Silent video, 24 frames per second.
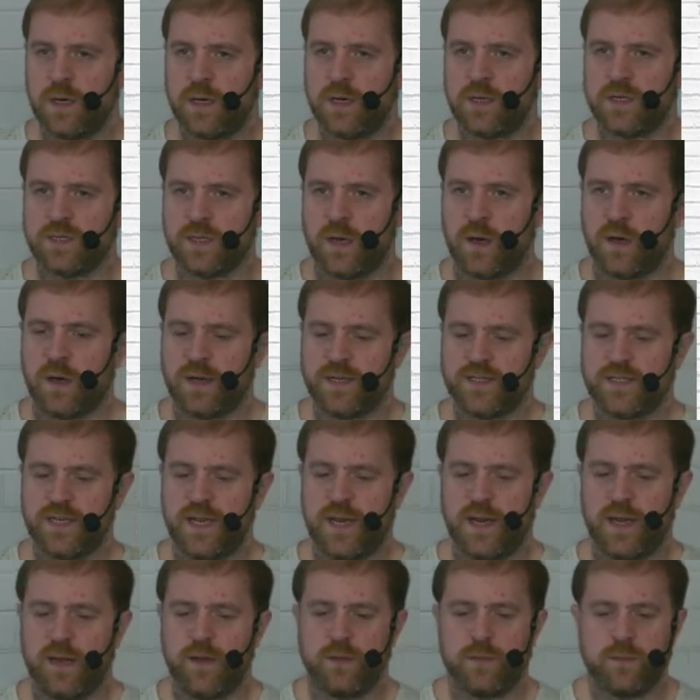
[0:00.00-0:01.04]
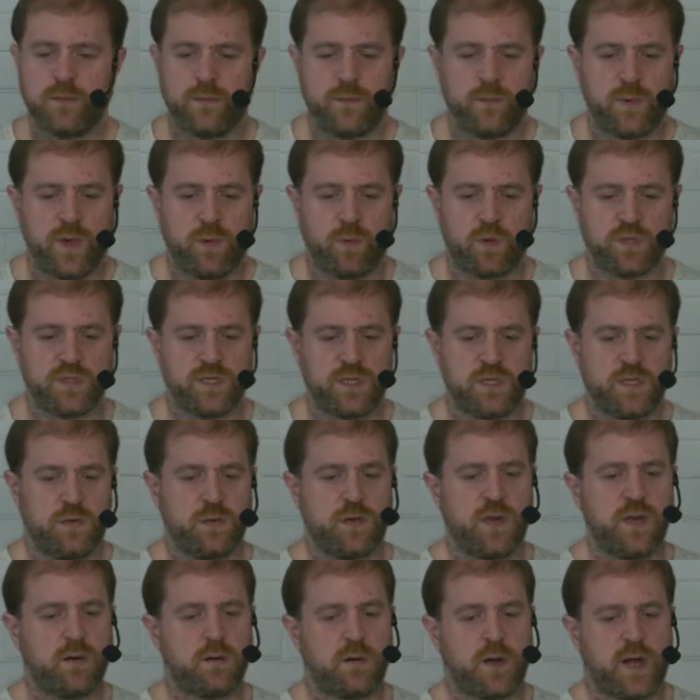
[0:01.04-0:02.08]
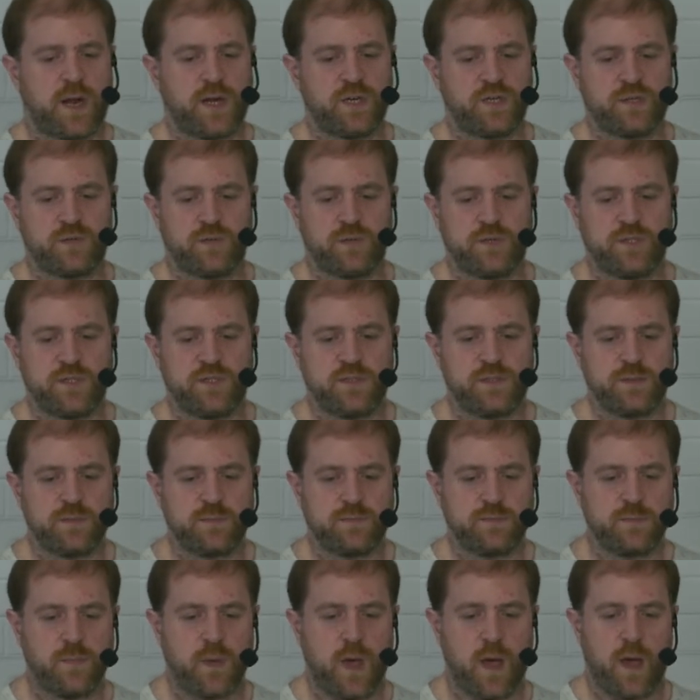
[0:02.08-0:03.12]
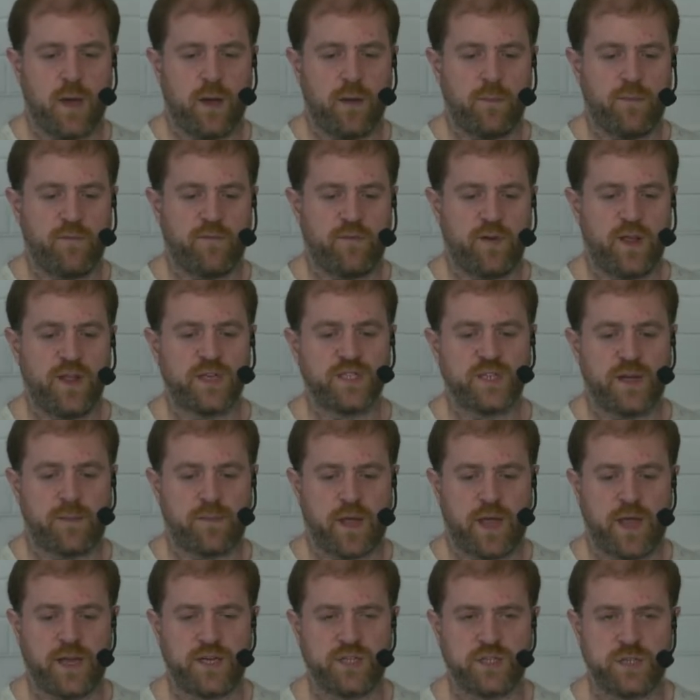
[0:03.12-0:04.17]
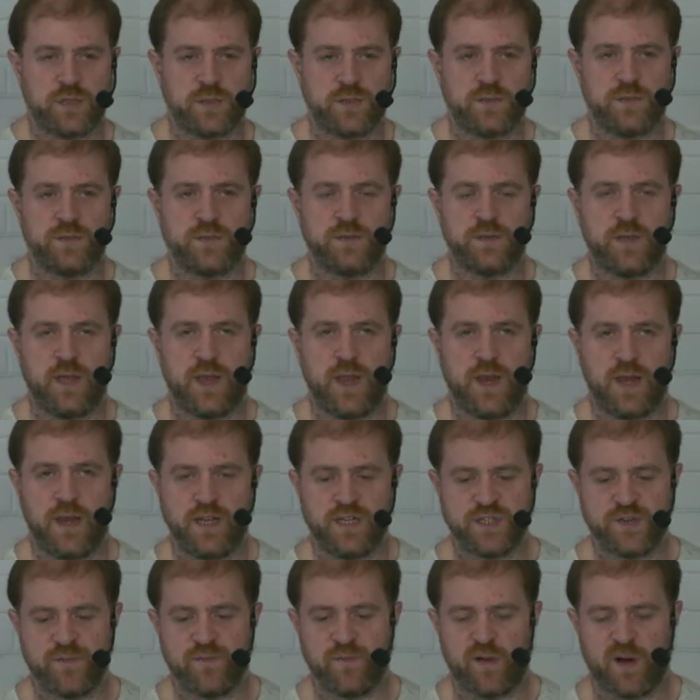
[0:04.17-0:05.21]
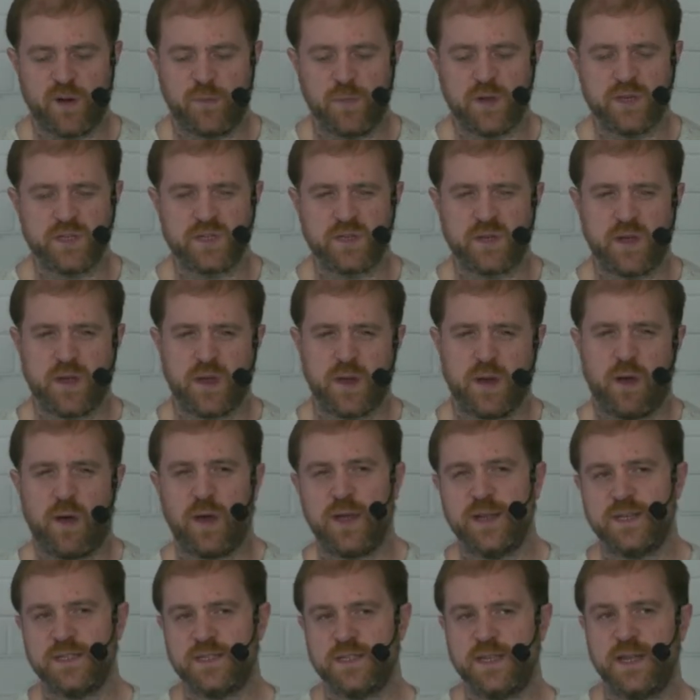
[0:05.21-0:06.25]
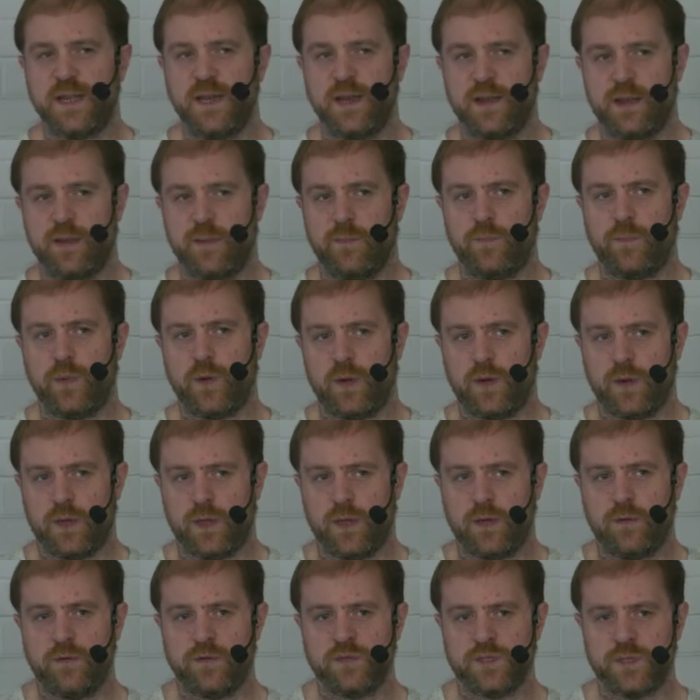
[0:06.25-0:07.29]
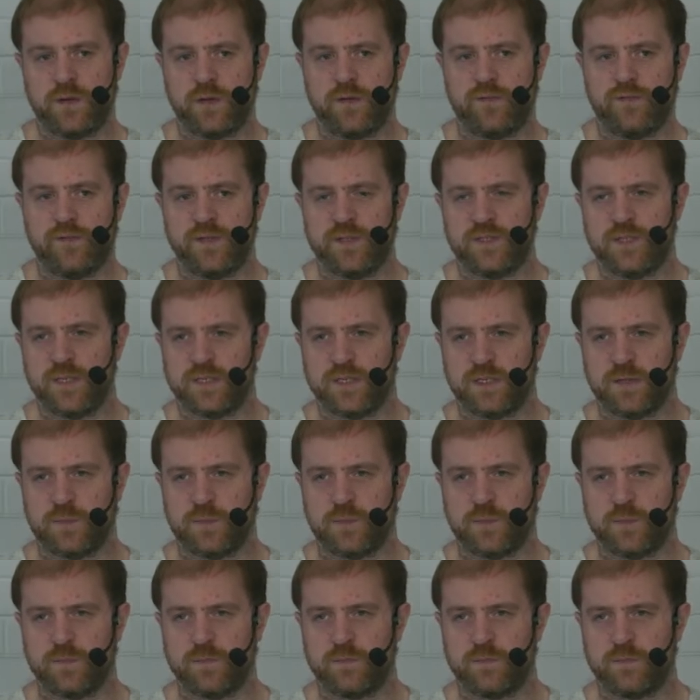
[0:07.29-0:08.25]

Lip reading: So ideally, we wanted unique credentials for each application in each environment, and ideally per user of the system.